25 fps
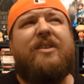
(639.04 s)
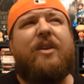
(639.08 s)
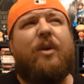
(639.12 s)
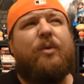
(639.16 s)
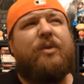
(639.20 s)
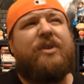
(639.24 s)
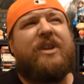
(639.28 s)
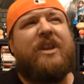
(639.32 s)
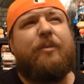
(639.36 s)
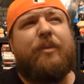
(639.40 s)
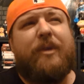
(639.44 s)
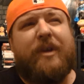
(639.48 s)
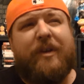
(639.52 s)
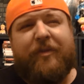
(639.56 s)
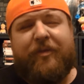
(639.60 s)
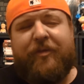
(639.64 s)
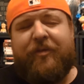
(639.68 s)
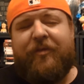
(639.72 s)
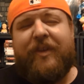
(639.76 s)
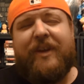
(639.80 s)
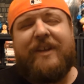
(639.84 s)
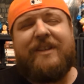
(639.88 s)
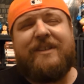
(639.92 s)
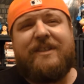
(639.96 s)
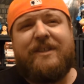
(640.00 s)
don't deem it
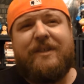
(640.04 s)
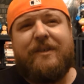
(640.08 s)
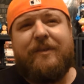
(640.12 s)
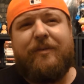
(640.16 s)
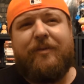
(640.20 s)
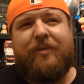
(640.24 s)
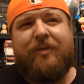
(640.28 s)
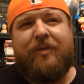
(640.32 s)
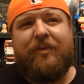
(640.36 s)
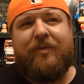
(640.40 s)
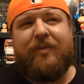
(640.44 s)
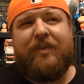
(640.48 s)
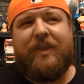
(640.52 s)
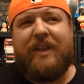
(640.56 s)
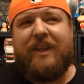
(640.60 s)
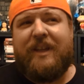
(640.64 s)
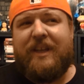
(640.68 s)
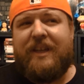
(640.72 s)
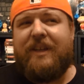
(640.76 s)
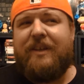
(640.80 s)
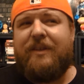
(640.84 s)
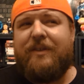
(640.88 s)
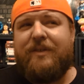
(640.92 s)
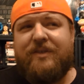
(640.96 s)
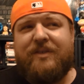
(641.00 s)
offensive that
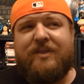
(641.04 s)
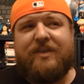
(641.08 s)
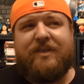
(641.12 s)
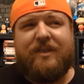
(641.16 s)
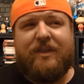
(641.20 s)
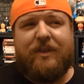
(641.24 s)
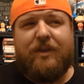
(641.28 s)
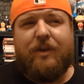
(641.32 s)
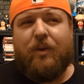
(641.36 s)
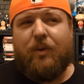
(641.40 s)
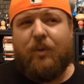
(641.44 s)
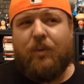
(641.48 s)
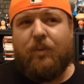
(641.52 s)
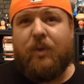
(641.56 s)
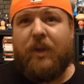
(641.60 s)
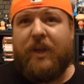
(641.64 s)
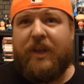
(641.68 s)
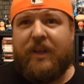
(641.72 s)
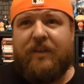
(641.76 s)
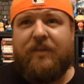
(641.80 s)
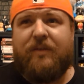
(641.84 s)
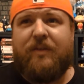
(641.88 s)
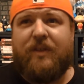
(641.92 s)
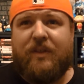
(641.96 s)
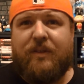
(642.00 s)
he's you know
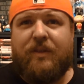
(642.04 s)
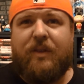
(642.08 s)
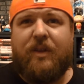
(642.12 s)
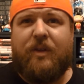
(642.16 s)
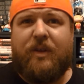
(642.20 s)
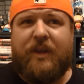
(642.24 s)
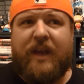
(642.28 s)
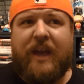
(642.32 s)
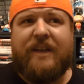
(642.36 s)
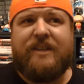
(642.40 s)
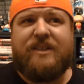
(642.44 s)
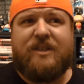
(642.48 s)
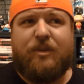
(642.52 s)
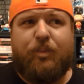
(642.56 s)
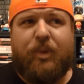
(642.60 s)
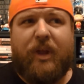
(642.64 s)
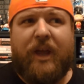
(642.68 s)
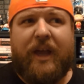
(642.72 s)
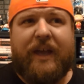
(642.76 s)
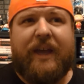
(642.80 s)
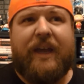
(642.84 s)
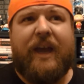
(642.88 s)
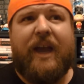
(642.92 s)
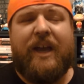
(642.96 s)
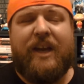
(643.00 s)
like that they cast a
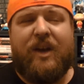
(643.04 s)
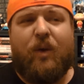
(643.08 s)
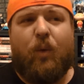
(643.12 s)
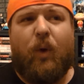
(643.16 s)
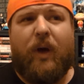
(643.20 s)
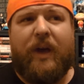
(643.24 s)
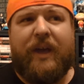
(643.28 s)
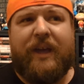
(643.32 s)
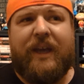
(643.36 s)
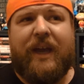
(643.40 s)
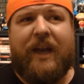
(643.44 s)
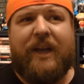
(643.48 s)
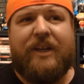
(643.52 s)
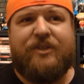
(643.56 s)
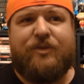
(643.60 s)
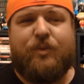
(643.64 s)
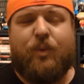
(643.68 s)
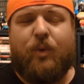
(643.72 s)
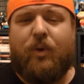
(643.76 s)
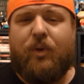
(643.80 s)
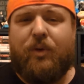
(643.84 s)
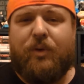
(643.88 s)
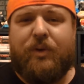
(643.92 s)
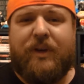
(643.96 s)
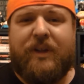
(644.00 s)
black guy in a white guy's
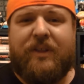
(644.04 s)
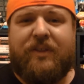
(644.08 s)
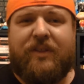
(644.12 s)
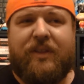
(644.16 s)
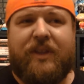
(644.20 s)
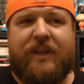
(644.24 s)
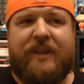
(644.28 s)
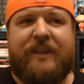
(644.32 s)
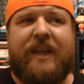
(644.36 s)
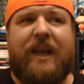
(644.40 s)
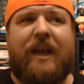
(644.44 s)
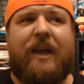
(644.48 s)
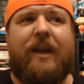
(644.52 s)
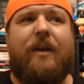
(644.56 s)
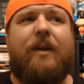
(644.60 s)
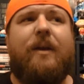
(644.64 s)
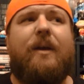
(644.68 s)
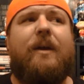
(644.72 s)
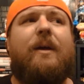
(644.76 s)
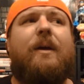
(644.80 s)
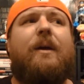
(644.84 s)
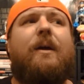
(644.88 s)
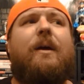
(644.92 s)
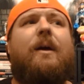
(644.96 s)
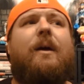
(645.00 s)
role or anything like that.
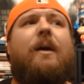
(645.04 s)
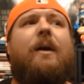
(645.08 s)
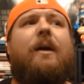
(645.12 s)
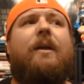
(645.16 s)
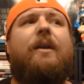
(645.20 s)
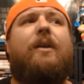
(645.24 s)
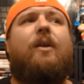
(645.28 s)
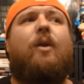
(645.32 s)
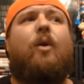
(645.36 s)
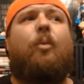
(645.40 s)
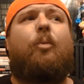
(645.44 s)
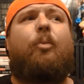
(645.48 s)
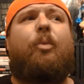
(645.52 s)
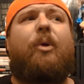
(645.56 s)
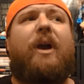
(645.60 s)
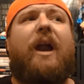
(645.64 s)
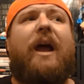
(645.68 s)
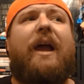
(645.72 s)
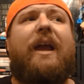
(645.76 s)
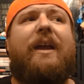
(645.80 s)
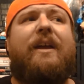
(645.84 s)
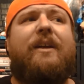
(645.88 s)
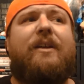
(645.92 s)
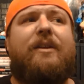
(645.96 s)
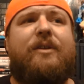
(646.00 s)
You know, but
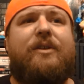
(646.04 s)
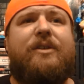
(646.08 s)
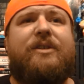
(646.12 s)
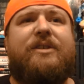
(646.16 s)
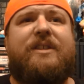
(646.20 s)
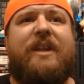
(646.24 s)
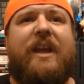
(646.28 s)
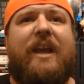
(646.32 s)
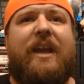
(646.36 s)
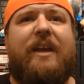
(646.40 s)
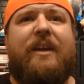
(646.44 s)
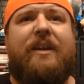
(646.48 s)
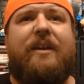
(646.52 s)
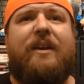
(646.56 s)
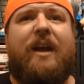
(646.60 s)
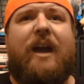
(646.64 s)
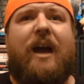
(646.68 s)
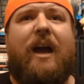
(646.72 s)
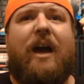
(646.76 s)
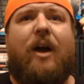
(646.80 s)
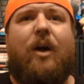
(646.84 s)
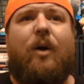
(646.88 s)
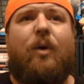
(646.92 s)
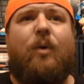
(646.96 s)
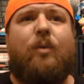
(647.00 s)
I can understand
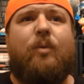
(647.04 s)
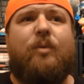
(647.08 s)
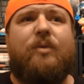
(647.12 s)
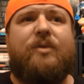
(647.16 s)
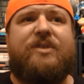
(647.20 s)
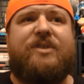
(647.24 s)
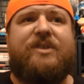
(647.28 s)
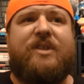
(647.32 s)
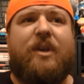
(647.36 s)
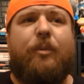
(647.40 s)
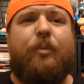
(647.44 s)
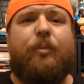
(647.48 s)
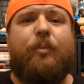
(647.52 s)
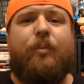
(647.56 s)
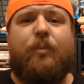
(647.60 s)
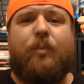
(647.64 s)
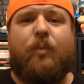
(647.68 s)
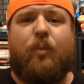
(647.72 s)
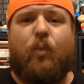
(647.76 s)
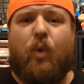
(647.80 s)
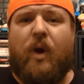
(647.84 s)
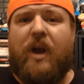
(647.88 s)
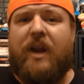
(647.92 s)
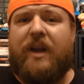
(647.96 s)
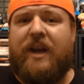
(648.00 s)
how
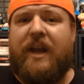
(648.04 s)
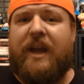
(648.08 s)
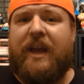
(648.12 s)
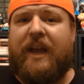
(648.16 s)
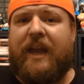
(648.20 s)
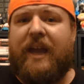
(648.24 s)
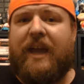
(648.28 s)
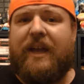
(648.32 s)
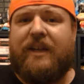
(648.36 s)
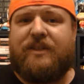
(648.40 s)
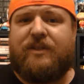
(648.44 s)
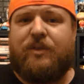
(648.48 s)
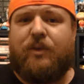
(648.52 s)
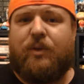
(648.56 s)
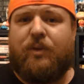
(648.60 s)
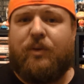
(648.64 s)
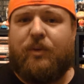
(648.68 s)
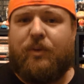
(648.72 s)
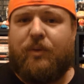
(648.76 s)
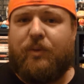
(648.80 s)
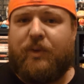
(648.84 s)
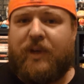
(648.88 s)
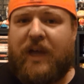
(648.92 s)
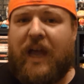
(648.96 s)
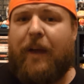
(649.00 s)
some redneck
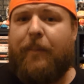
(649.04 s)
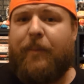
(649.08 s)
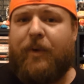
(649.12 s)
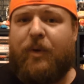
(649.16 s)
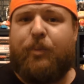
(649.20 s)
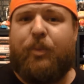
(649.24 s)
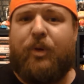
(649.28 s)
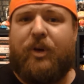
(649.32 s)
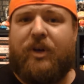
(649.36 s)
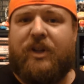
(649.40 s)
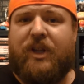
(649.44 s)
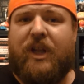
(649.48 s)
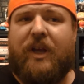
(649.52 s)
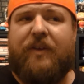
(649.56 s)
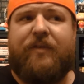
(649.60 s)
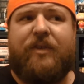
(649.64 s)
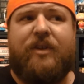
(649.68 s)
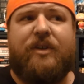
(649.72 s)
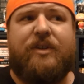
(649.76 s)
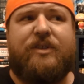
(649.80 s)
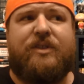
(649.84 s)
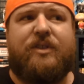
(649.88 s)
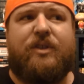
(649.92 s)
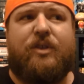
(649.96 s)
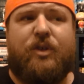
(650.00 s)
asshole comic book
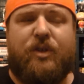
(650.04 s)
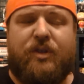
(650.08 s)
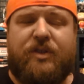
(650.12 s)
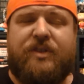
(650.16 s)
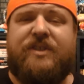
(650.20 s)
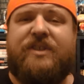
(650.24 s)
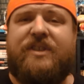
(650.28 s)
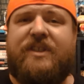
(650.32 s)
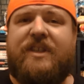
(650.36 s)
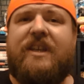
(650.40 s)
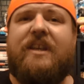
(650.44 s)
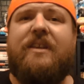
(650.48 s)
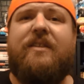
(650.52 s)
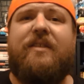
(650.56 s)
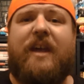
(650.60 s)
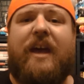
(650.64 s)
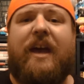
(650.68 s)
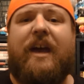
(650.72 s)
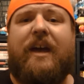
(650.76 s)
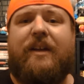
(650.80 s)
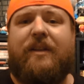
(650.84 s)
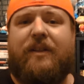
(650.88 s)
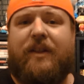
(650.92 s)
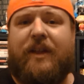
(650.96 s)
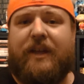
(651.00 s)
lovers could see
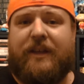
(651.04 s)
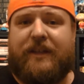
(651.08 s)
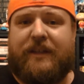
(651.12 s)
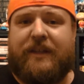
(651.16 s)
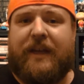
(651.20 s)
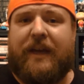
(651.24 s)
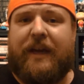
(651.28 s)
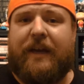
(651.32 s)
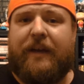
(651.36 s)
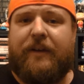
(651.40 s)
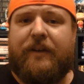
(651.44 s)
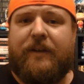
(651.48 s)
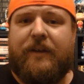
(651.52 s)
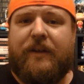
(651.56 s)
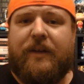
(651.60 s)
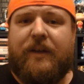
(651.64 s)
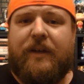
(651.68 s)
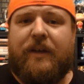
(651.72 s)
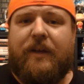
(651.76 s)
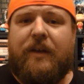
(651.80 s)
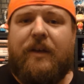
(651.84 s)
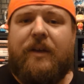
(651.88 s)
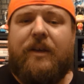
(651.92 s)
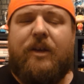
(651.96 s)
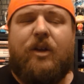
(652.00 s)
that like that.
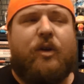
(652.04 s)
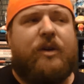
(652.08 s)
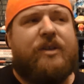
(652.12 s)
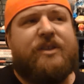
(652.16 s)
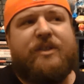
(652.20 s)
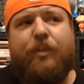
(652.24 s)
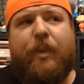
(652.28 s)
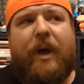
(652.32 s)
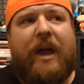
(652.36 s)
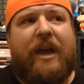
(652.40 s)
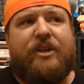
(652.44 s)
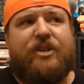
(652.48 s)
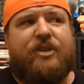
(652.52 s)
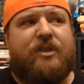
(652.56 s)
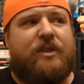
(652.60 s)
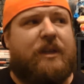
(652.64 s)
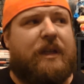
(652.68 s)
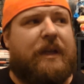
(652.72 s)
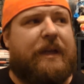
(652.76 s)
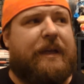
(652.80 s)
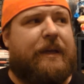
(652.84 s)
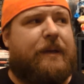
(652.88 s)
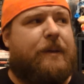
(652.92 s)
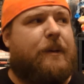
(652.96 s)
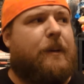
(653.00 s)
You know, because imagine
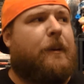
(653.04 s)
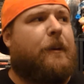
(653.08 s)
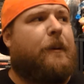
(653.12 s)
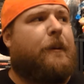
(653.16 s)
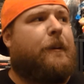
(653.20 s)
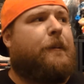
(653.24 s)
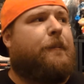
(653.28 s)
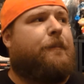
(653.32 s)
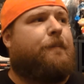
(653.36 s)
like